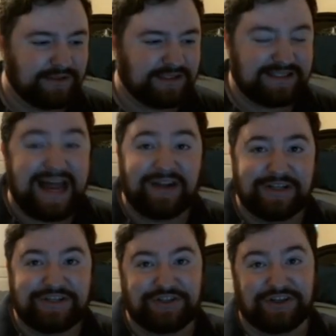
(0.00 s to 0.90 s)
Now
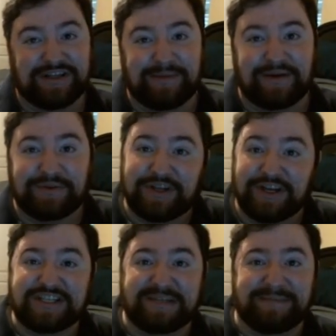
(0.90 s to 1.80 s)
let's talk about
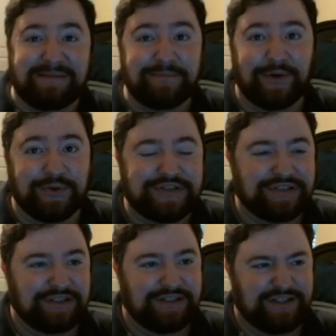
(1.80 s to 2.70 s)
custom
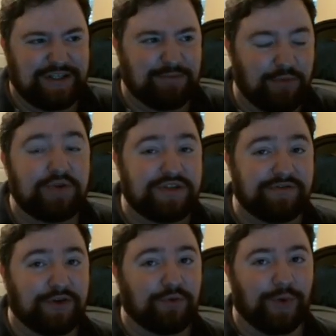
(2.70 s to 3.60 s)
emotes. Most
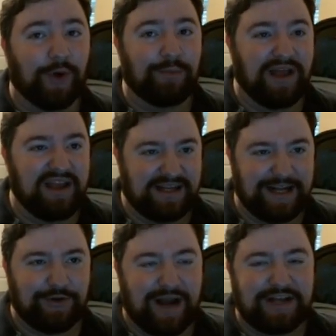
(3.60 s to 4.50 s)
of your role-playing and
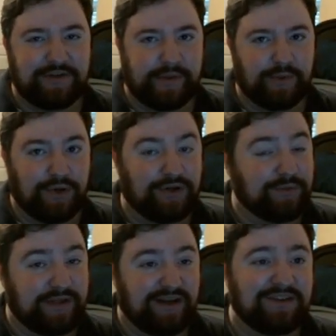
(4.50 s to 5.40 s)
interacting with the world
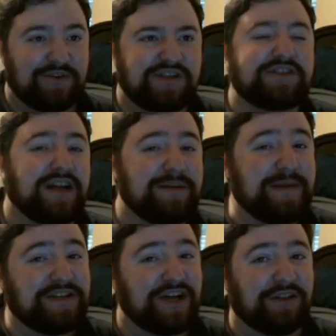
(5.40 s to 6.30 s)
and with others is going to
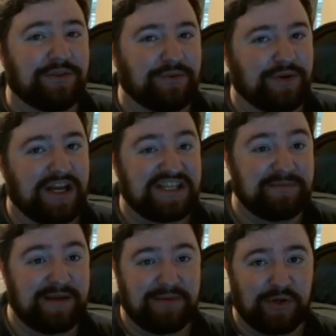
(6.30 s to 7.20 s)
be done through
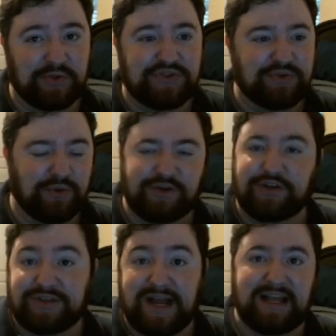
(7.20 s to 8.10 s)
custom emotes or
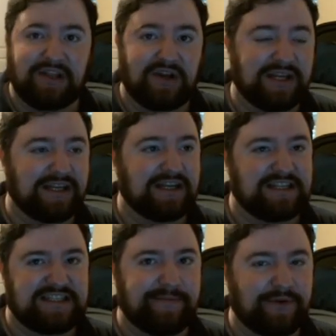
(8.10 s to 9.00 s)
your dialogue, and
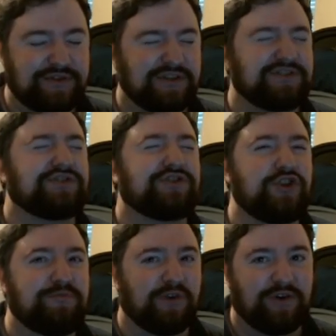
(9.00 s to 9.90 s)
custom emotes is
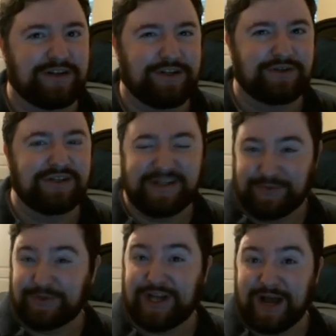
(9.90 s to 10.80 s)
super critical
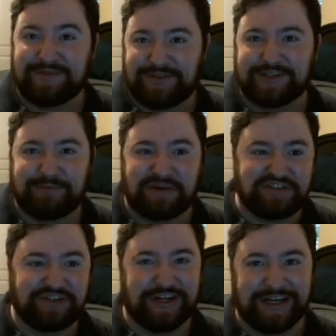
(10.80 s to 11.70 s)
when it comes to
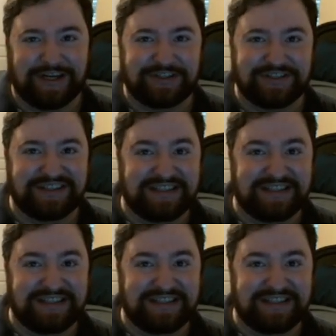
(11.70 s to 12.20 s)
expressing your character.